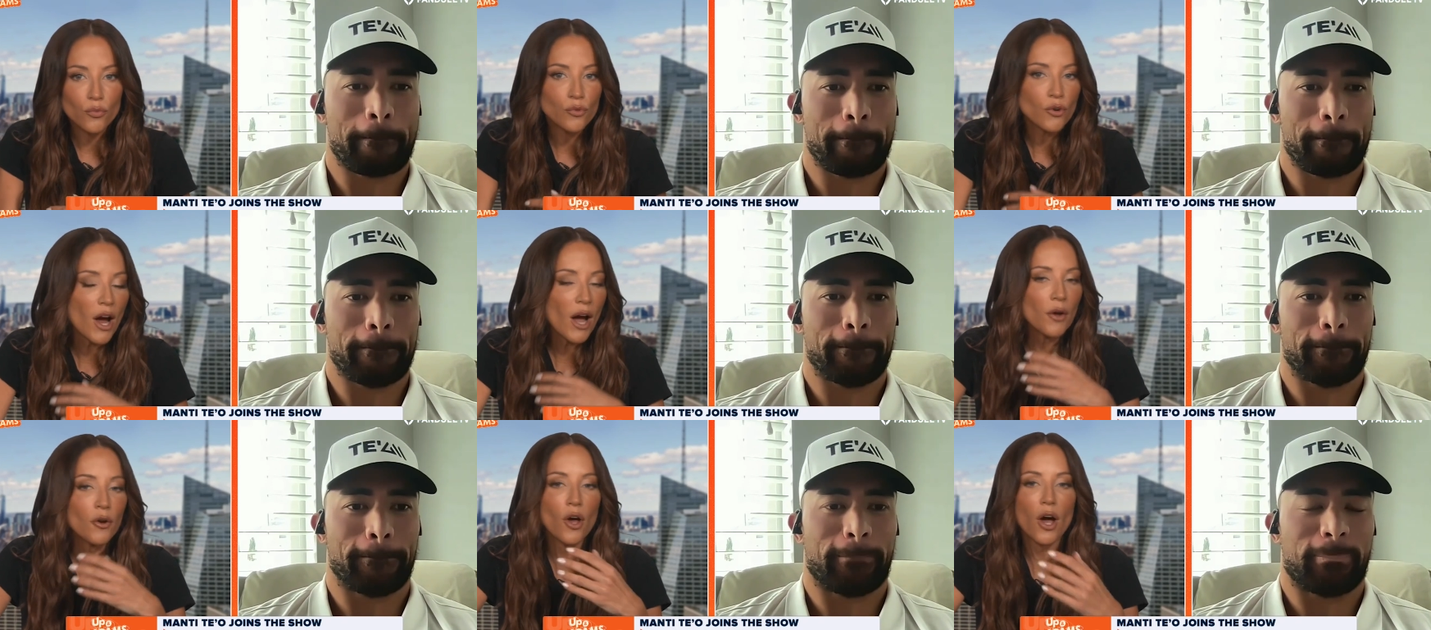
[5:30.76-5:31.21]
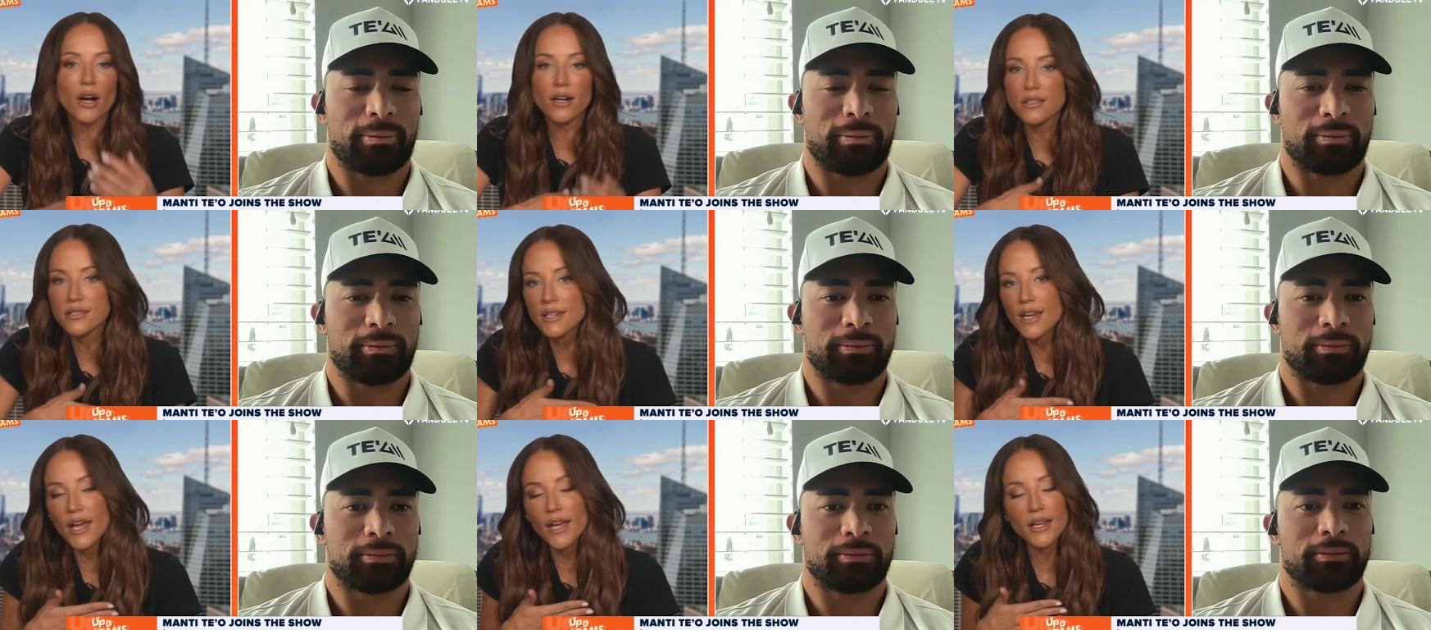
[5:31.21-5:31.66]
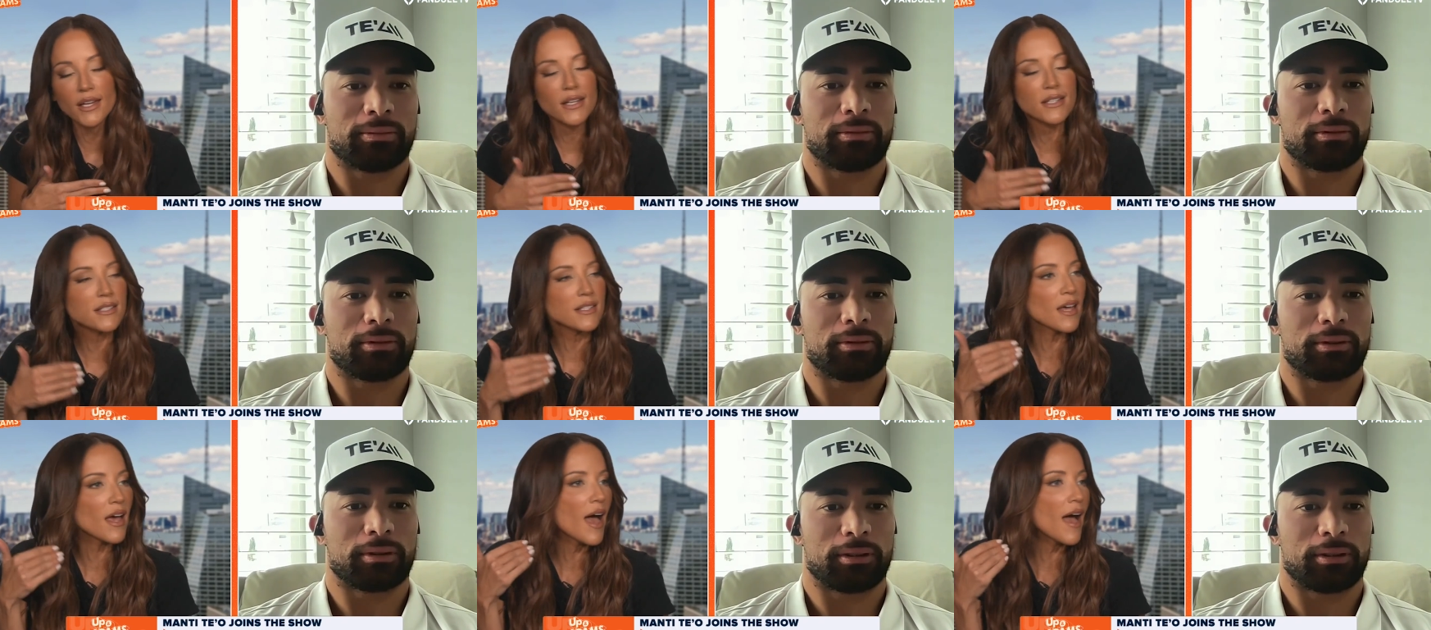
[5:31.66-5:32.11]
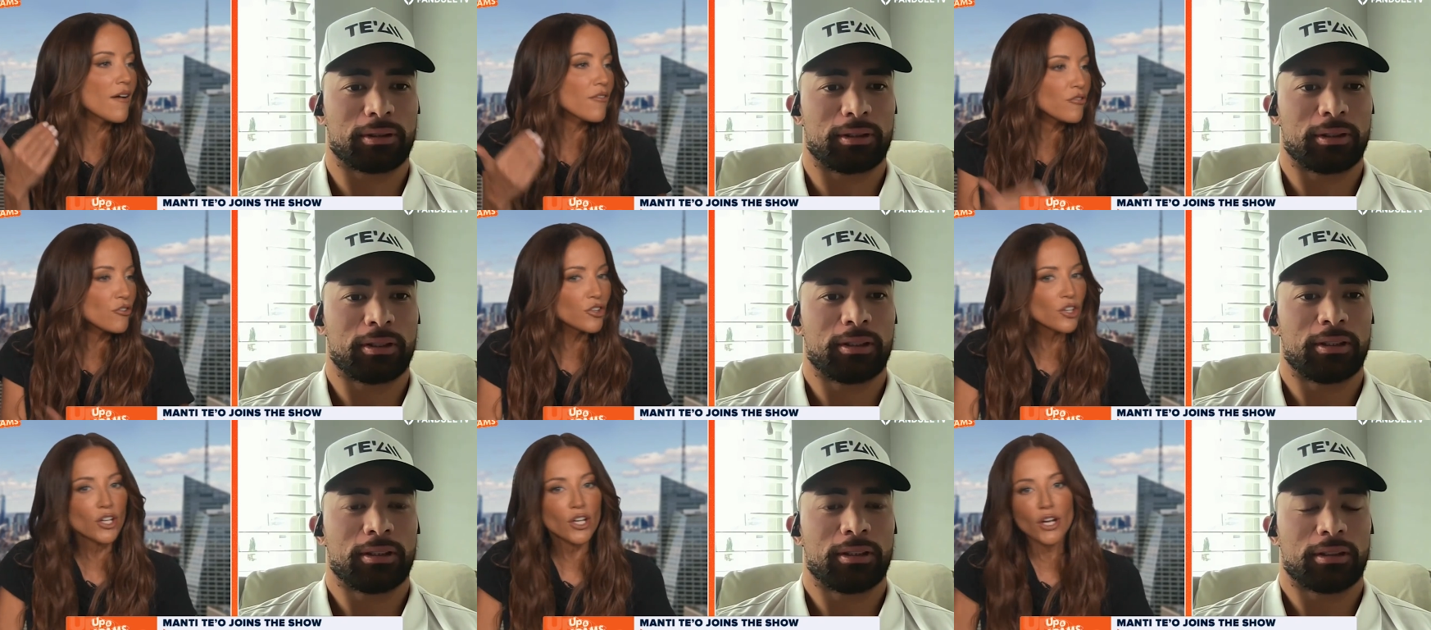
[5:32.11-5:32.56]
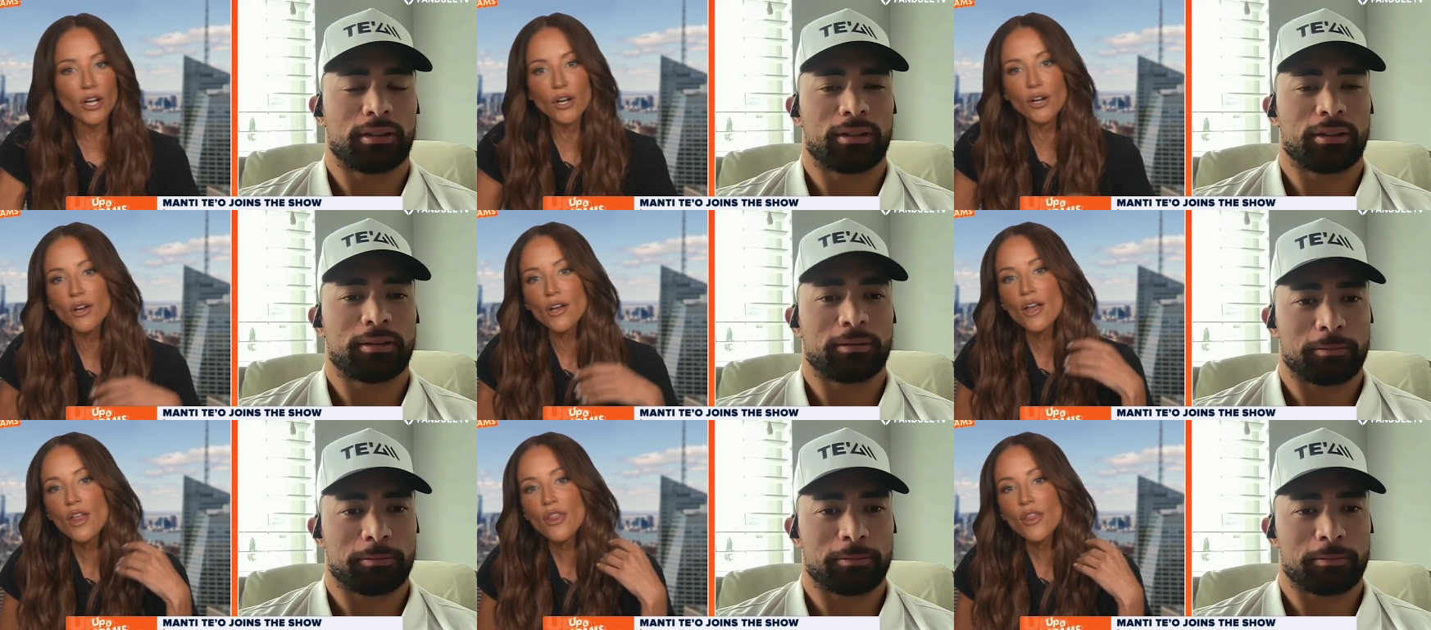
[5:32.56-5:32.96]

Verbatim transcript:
Speaker 1: Groundhog's Day. It's every year.